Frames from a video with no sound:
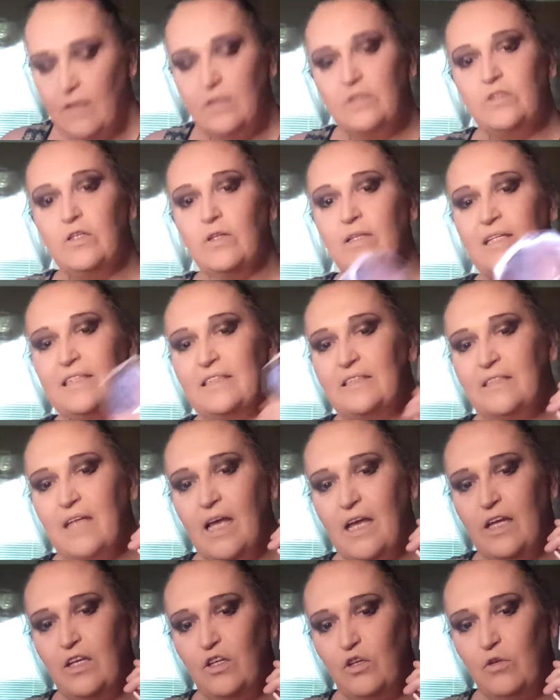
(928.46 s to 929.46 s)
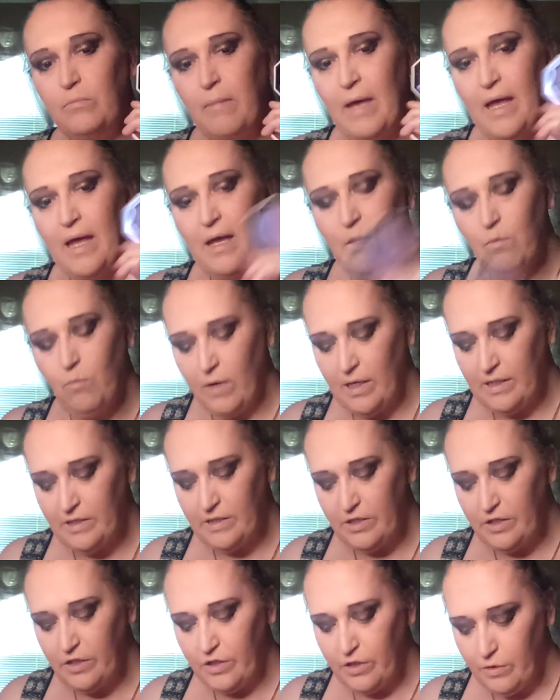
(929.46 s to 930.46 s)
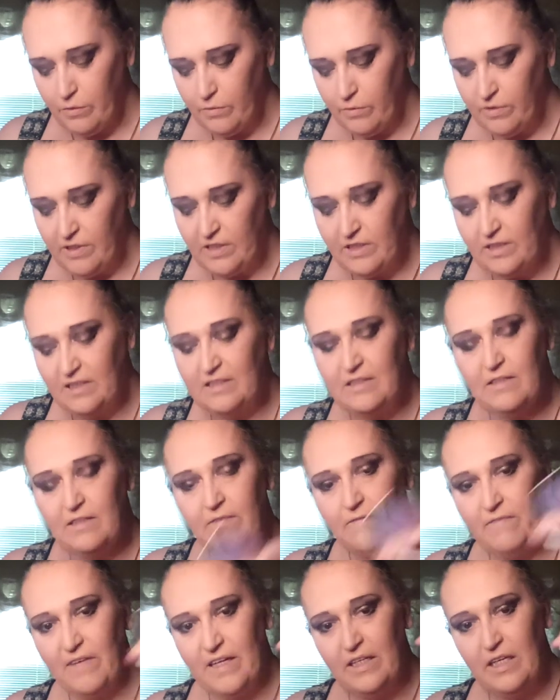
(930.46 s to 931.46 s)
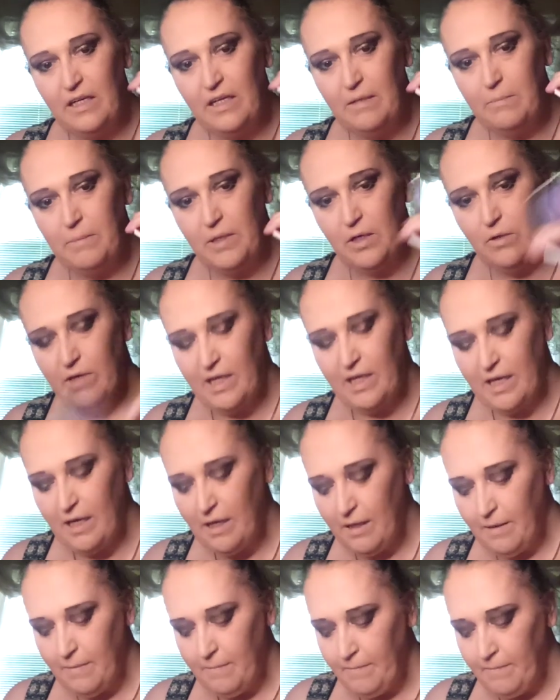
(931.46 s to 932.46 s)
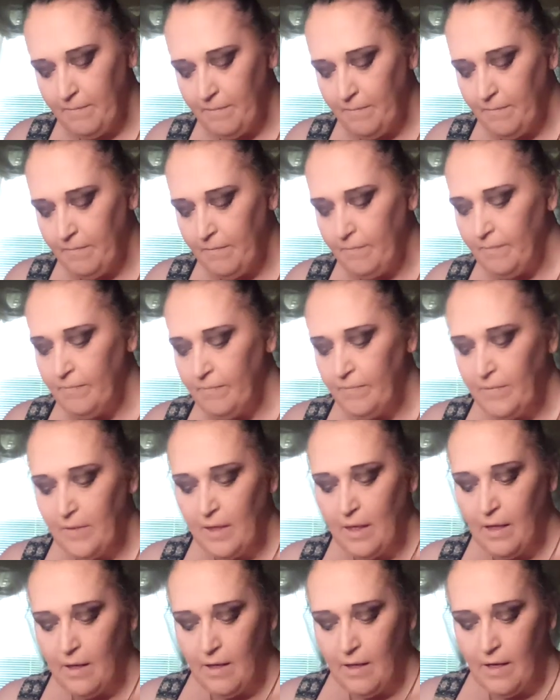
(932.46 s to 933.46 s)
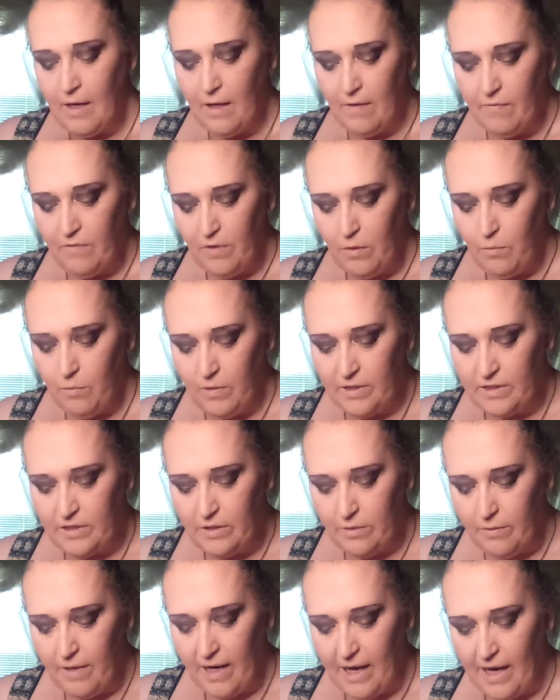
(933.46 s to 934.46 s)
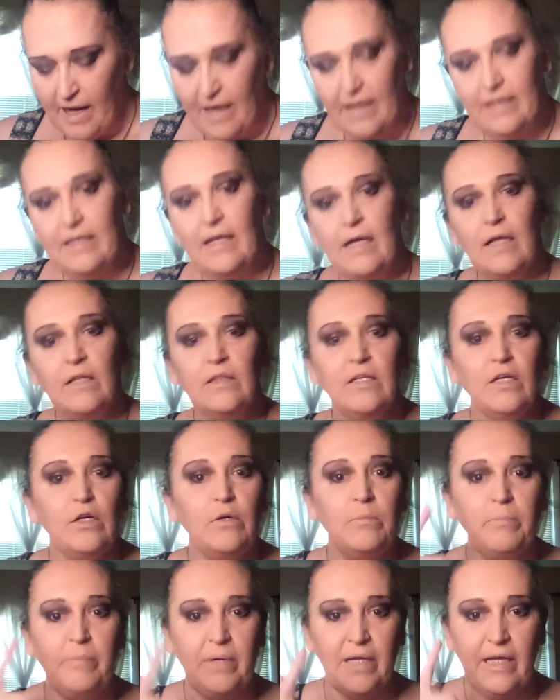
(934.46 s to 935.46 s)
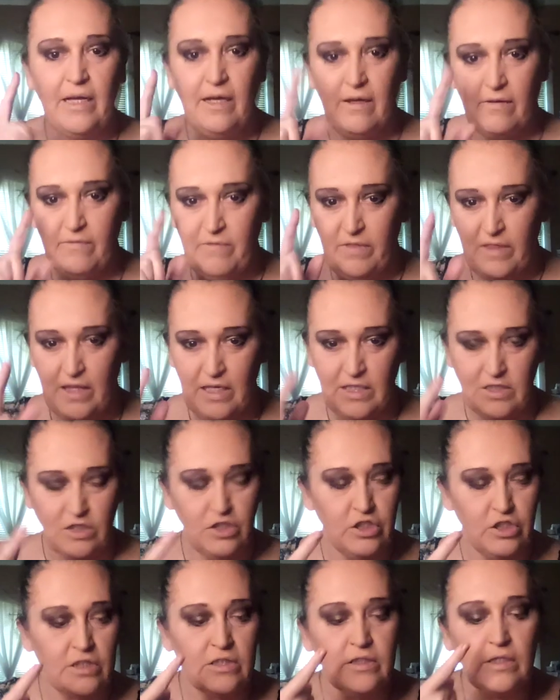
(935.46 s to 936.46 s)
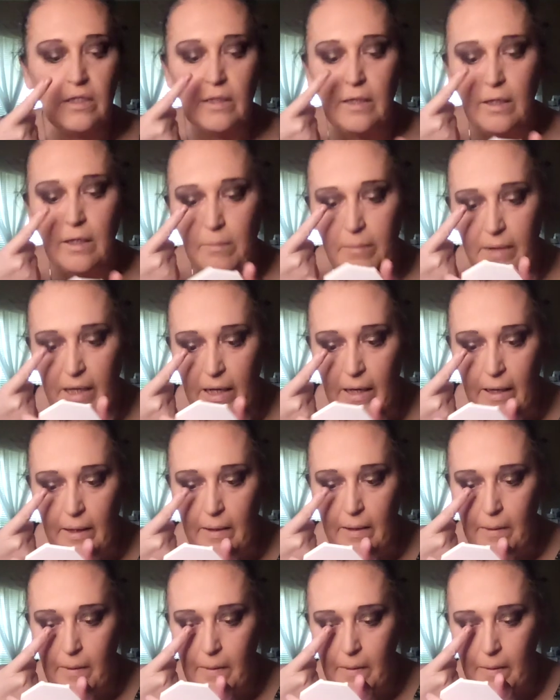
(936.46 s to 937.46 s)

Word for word: So let's say you may want to, this is the Fenty Beauty. If you want to add a little bit of this, just a little bit,